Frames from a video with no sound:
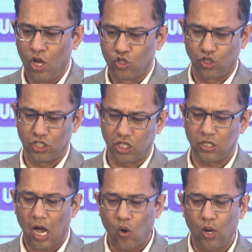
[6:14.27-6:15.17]
So this is
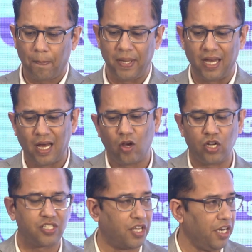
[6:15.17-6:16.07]
how a PRA or
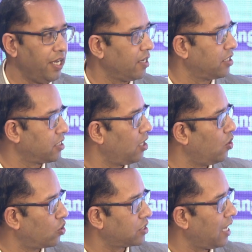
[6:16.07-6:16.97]
a screening result
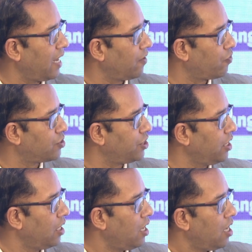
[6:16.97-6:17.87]
looks like if you see.
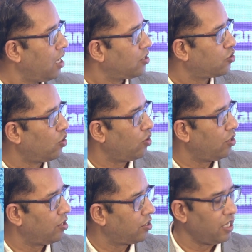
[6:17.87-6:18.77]
So
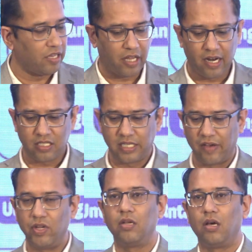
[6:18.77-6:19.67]
there are
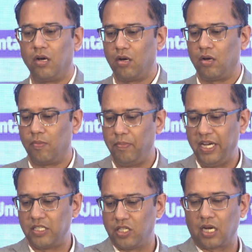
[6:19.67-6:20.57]
7
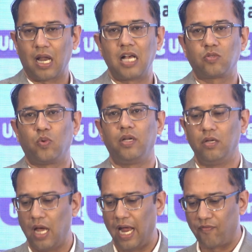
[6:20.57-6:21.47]
beads in the class 1
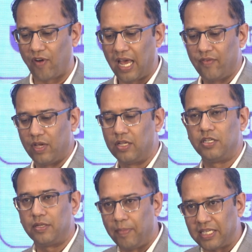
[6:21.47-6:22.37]
and 5,
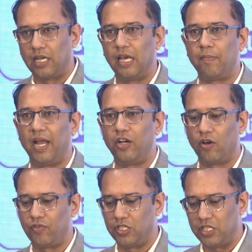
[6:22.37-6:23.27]
basically a blend
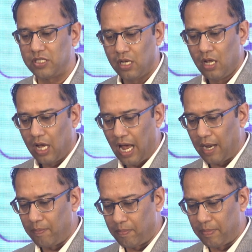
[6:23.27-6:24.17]
of disease
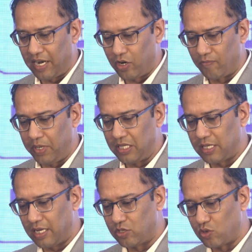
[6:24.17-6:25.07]
and blend of beads,
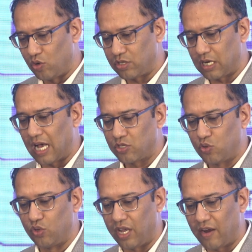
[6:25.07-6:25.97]
and so class
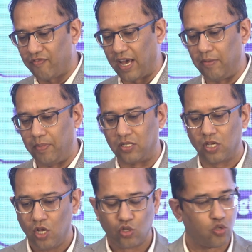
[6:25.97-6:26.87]
2 there are 5 beads.
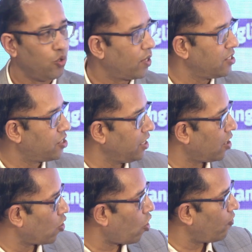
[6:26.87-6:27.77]
So you can see
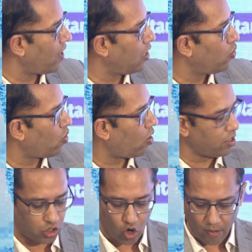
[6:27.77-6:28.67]
the raw value on
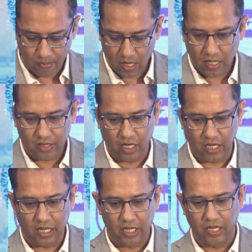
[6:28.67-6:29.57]
the top
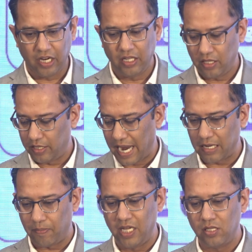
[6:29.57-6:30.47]
in the green.
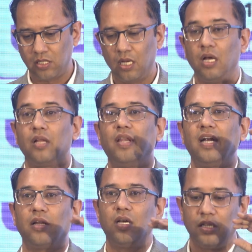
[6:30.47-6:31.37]
That means that
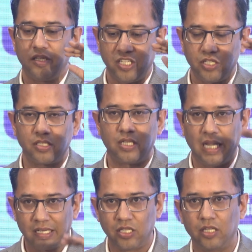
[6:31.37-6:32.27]
this is
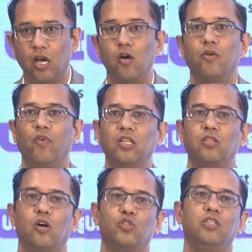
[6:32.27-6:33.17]
less than
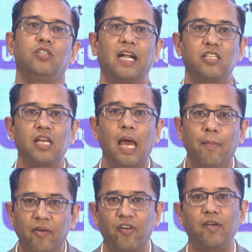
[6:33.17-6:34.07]
1000. That is the
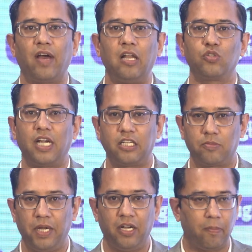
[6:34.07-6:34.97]
MFI values that is
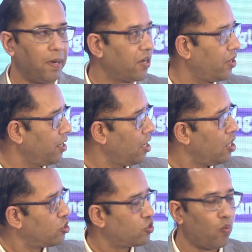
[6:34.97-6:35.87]
being depicted.
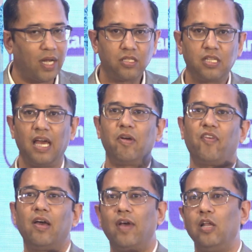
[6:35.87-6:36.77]
So once the
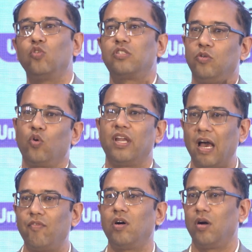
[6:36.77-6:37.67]
MFI values, you can
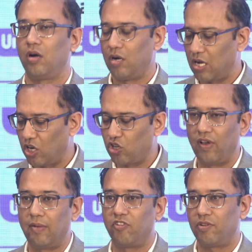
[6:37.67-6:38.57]
have a cutoff
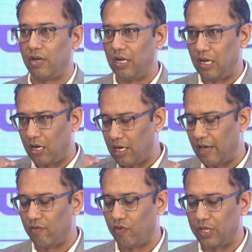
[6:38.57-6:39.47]

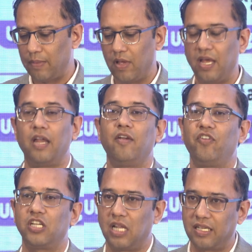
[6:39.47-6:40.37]
level for them, and if
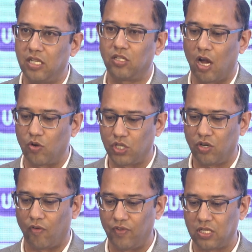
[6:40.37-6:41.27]
it is less than 1000,
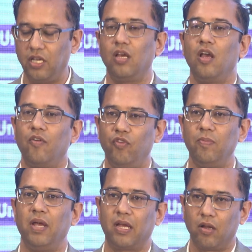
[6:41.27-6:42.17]
obviously
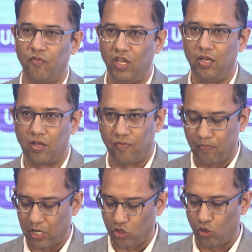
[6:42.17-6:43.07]
we
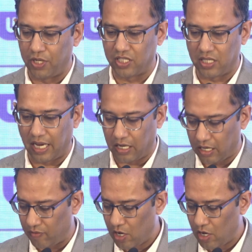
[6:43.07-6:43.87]
presume it is negative.